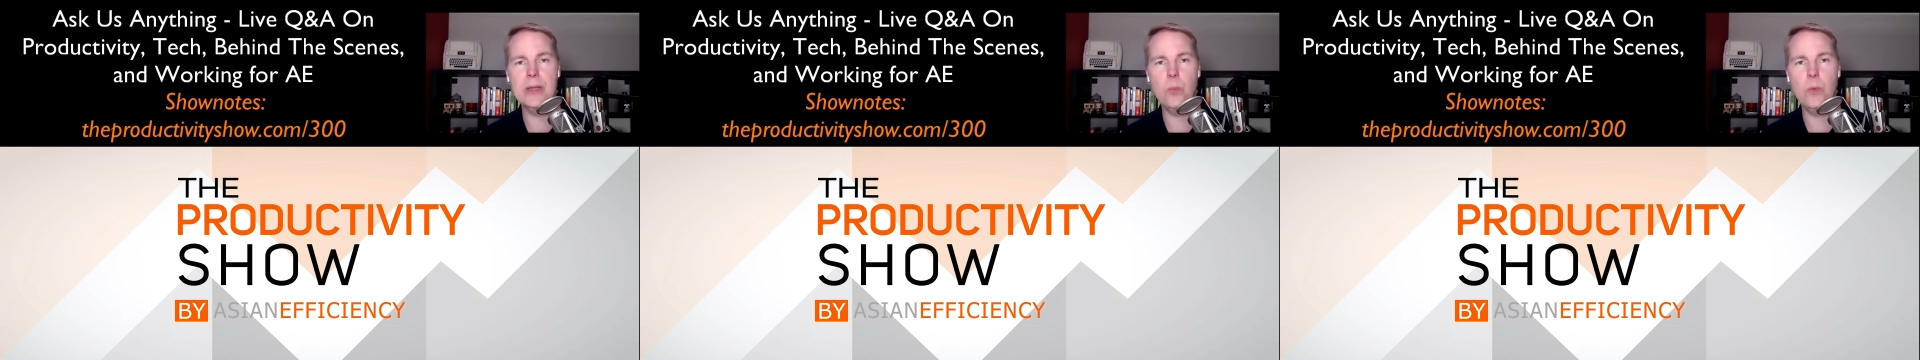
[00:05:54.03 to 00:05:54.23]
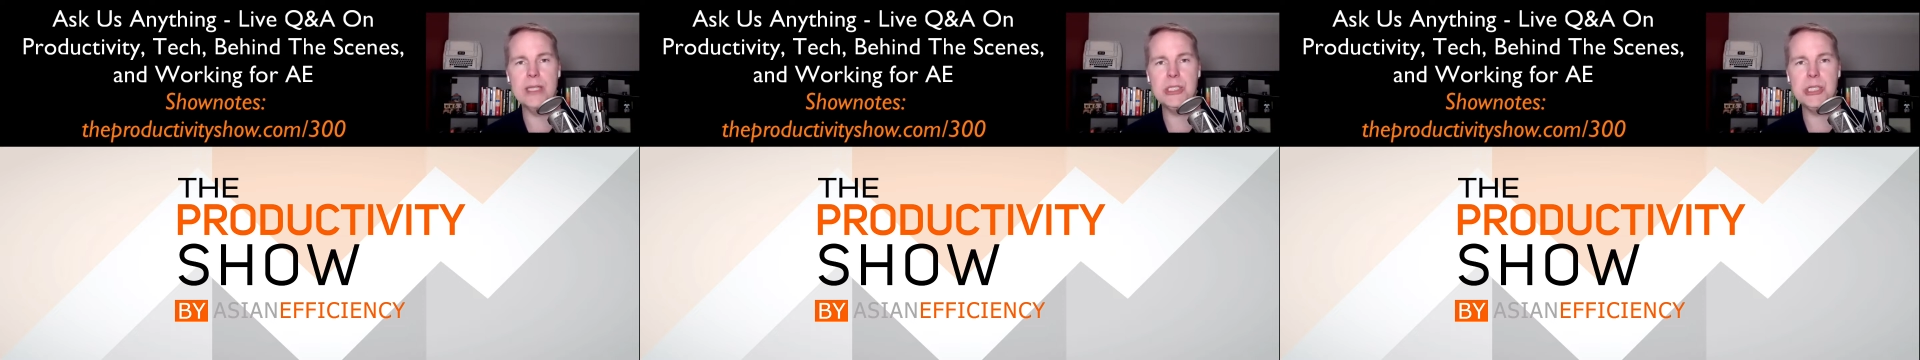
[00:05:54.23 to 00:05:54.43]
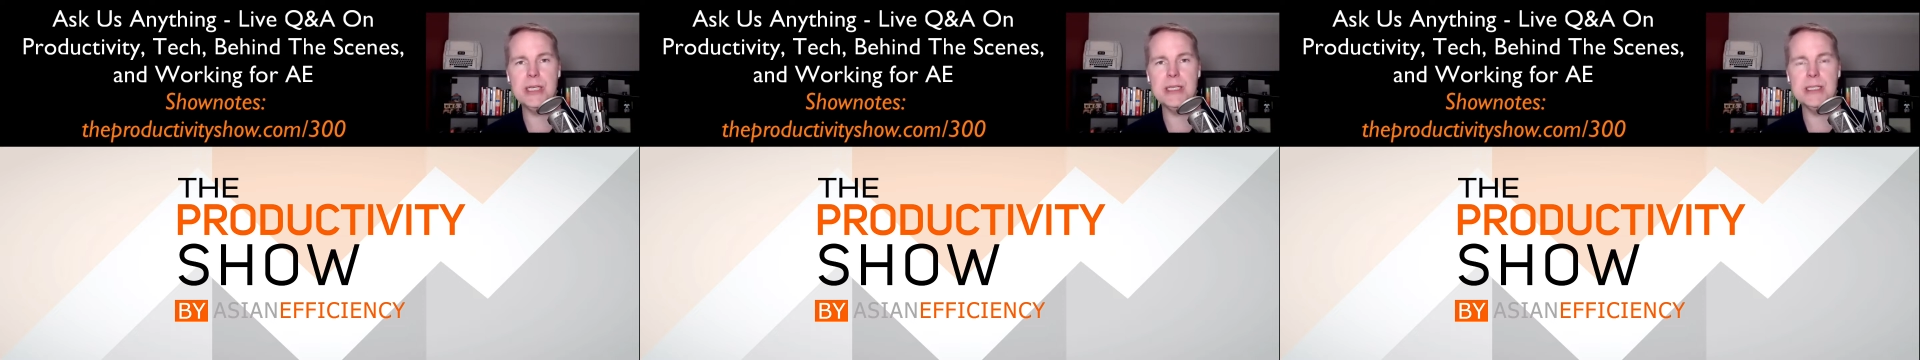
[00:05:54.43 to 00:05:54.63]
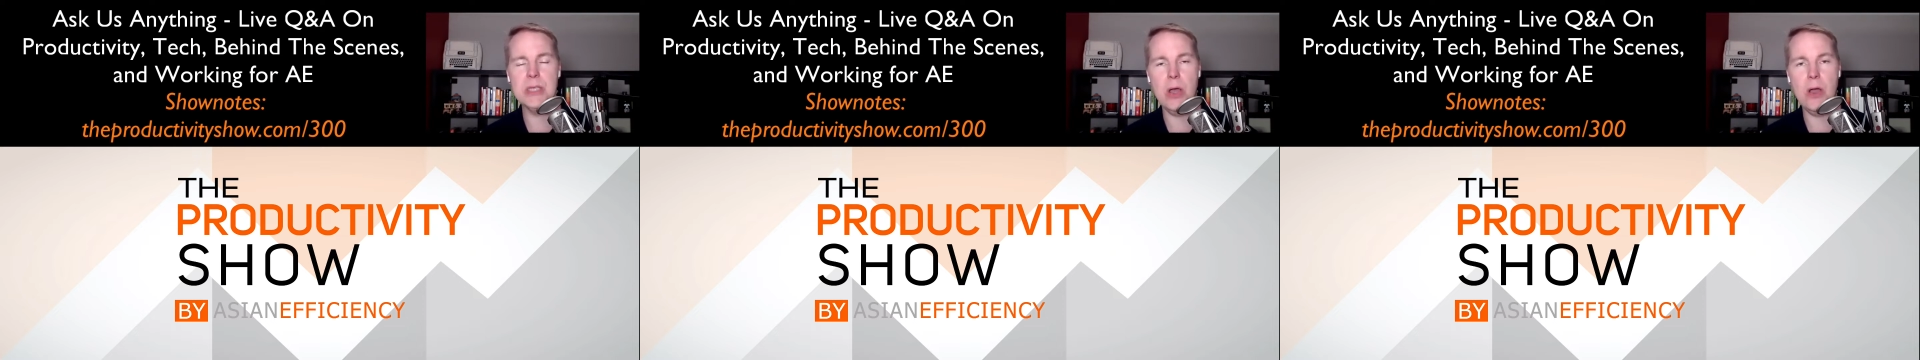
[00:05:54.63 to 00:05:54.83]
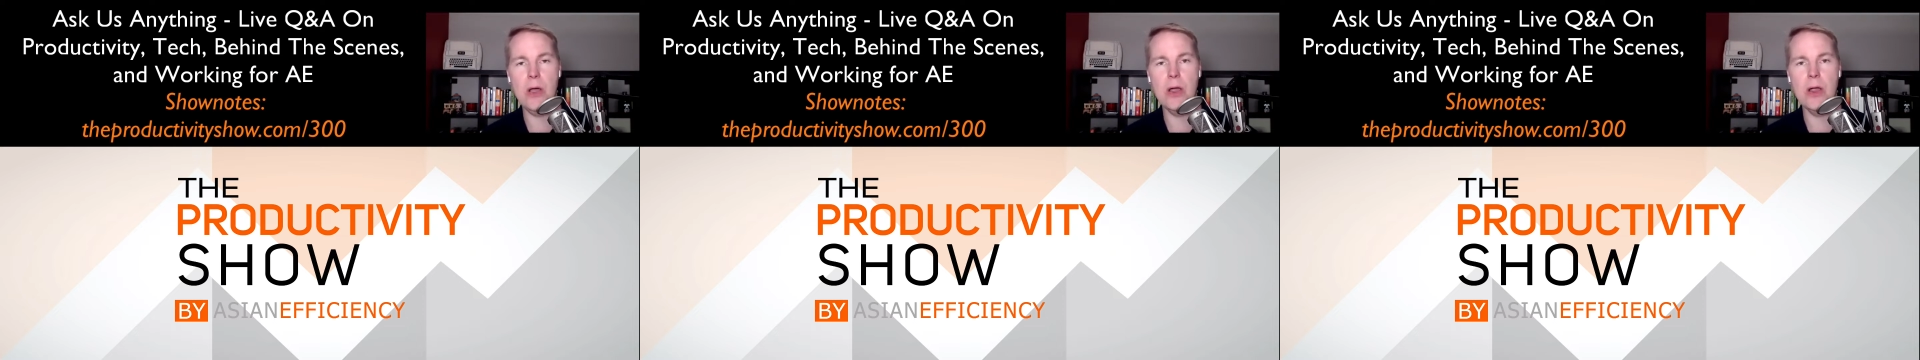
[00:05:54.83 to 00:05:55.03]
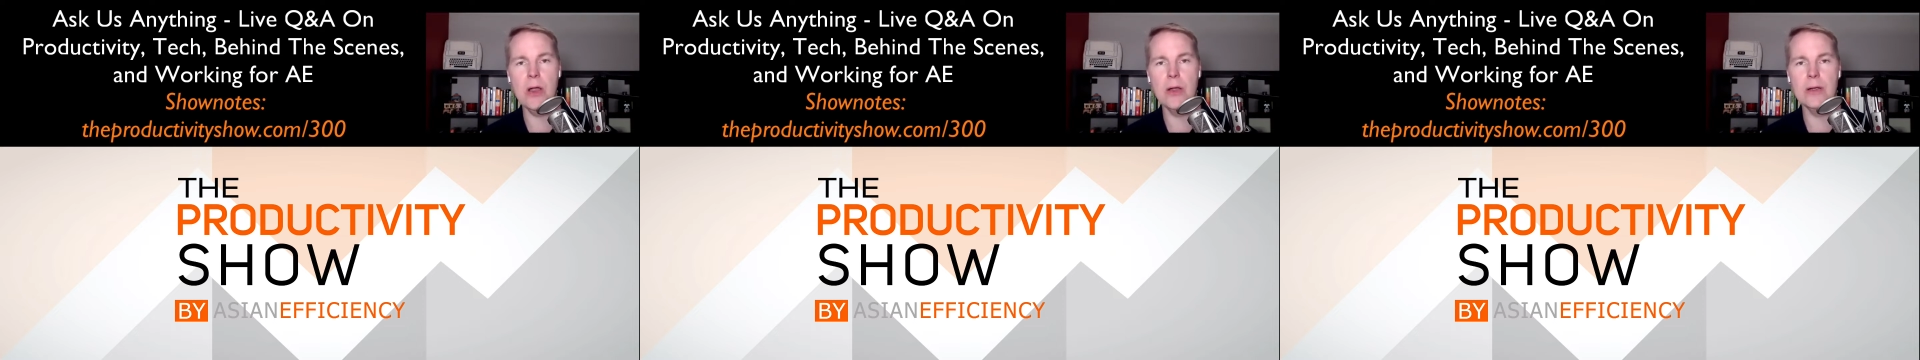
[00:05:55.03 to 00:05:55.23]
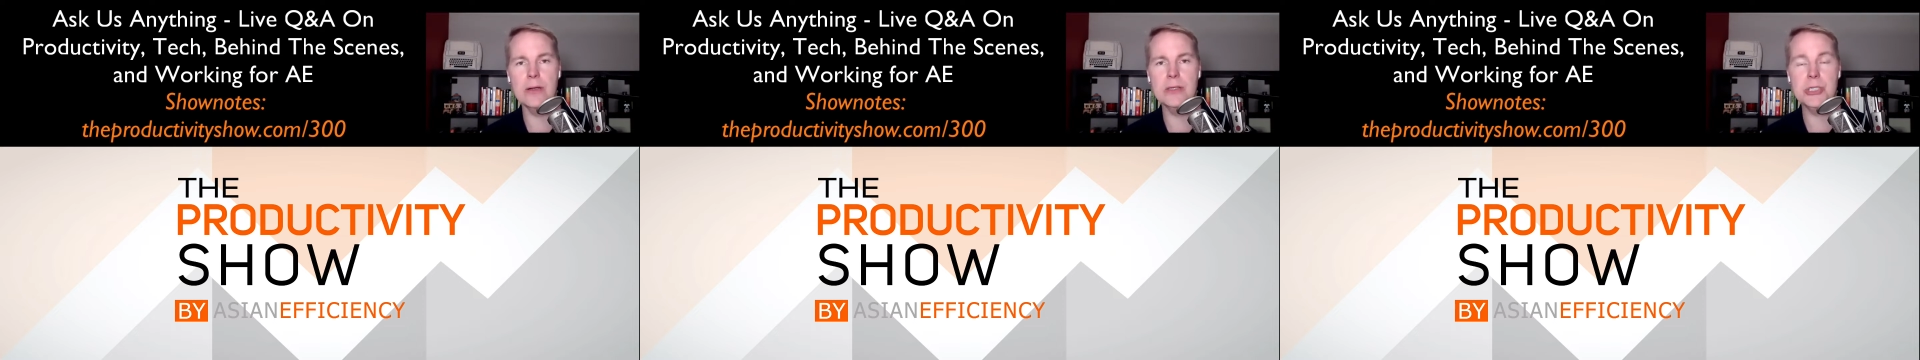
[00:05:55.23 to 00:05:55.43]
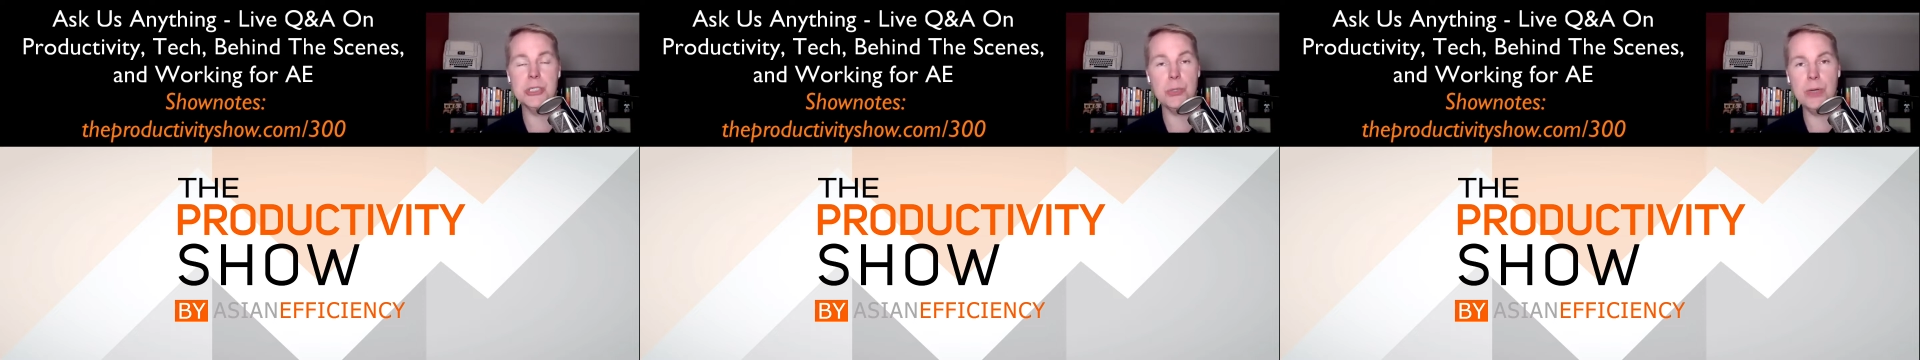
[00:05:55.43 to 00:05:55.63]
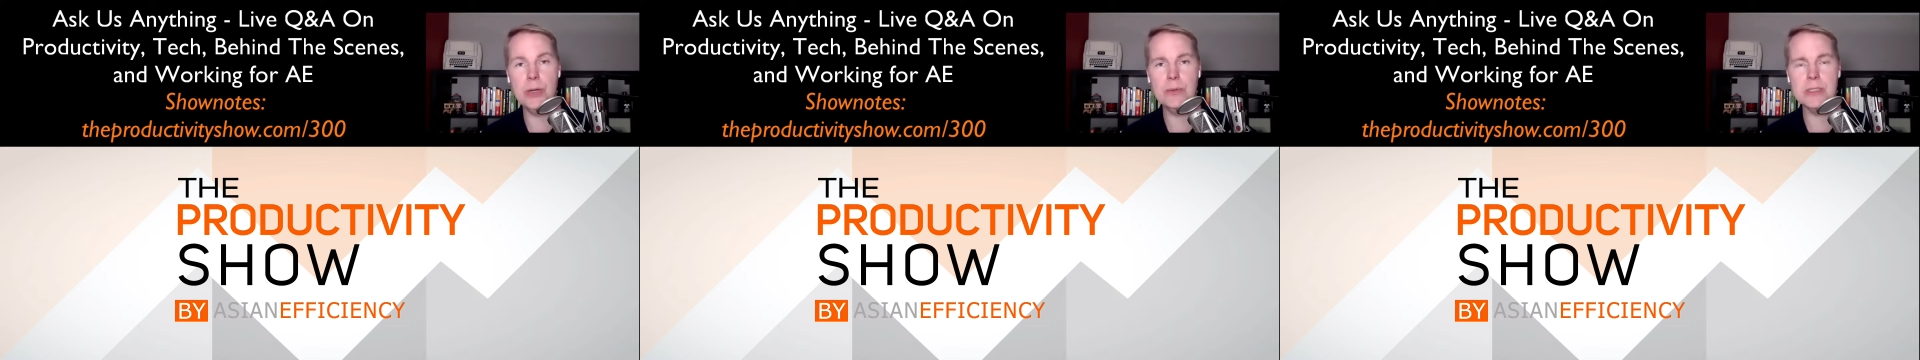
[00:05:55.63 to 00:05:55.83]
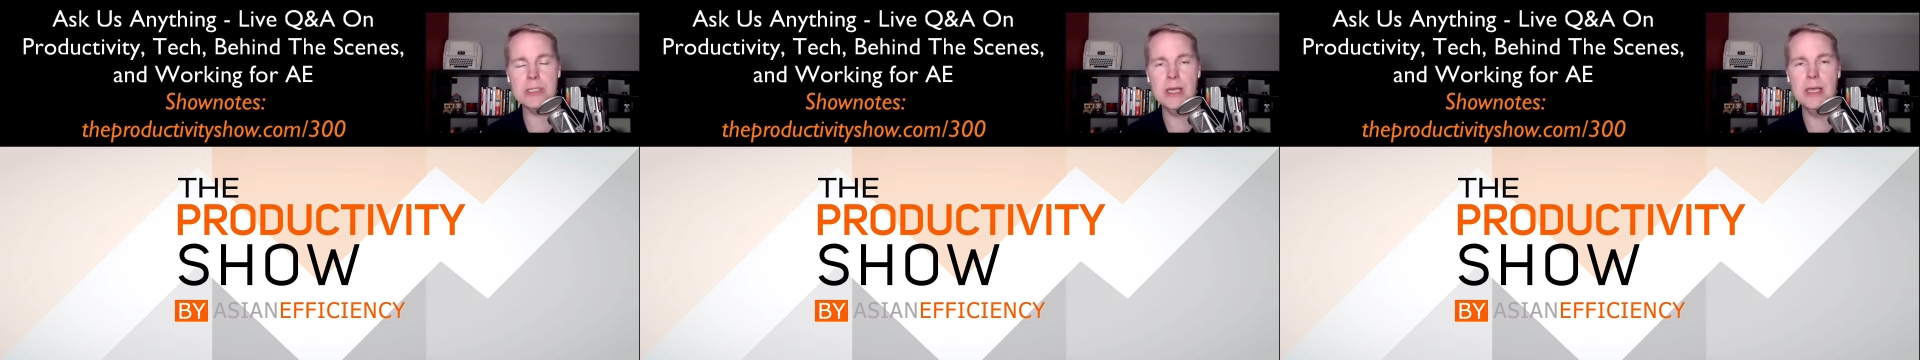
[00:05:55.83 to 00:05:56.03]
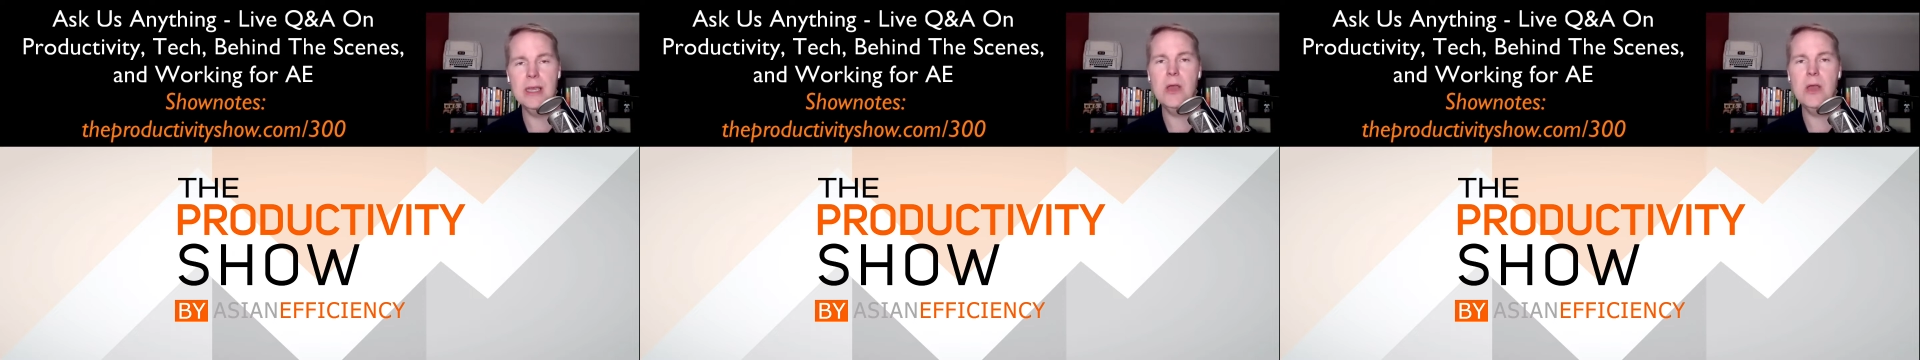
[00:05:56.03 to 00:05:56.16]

which is our show notes,